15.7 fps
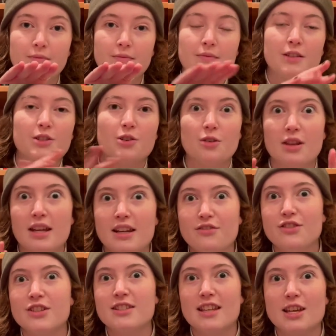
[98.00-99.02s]
So then
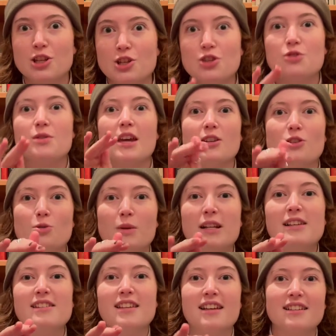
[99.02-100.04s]
if it's like you get
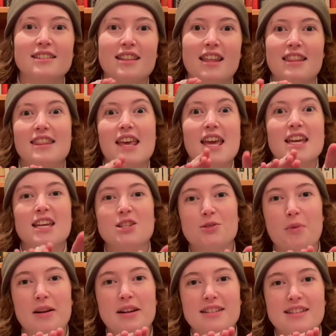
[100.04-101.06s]
26 and then they get
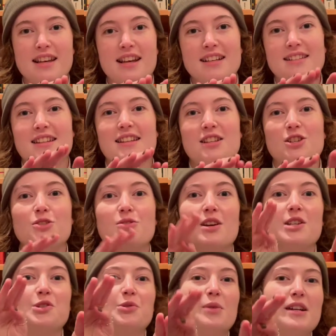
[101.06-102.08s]
26 and then you
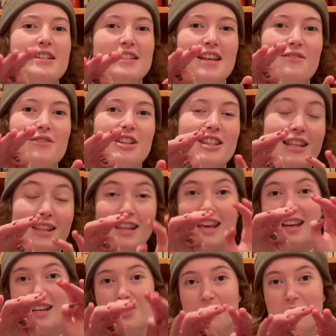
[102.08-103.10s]
get 27 and then
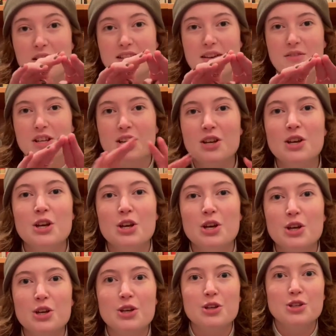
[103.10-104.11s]
they get 27,
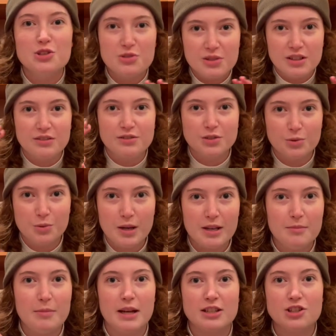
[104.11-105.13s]
you still have to
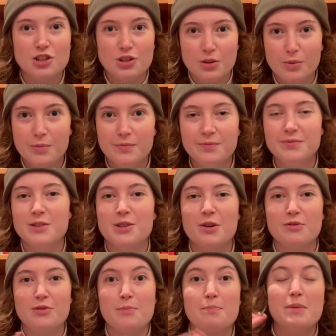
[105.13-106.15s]
win by 2. You
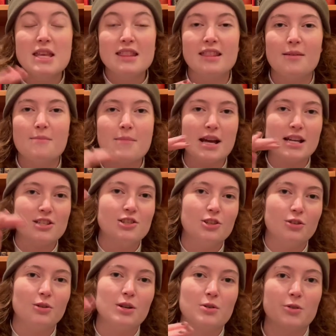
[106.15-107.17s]
have to beat them by
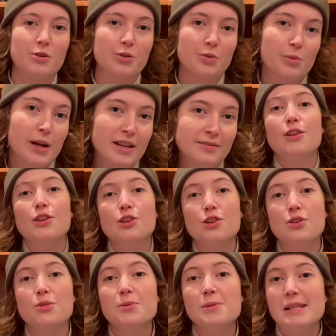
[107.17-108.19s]
2 in order to win.
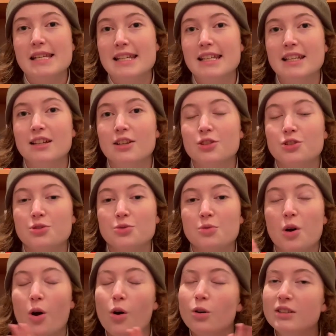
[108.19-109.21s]
You need to
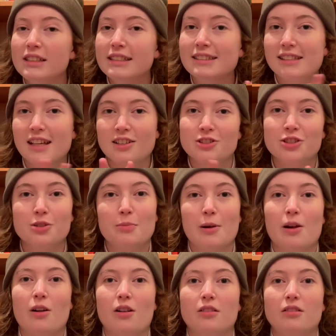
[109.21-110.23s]
only touch the
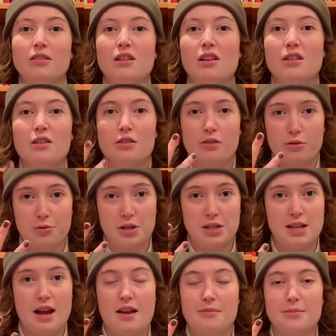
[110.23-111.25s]
ball 3
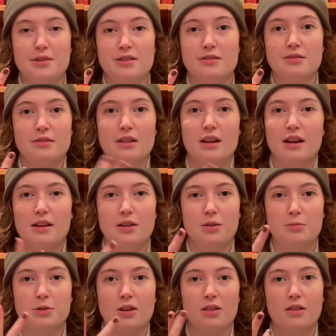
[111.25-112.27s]
times. I know
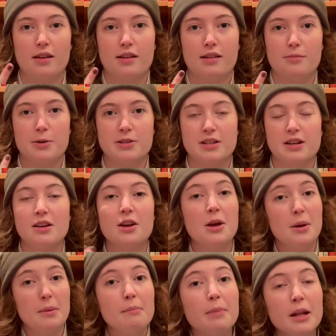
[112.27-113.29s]
I'm doing a lot of numbers here,
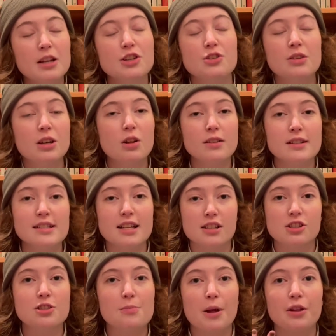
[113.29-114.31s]
but you can only
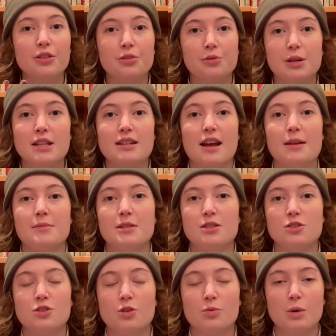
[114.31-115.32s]
touch the ball 3 times.
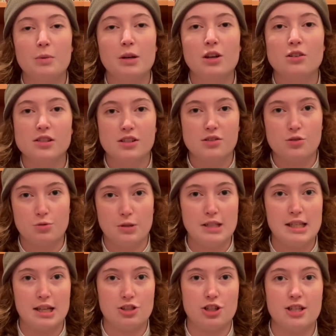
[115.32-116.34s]
So what we call is 3
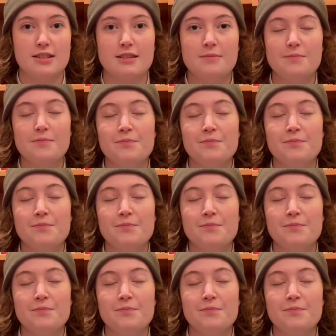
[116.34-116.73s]
touches.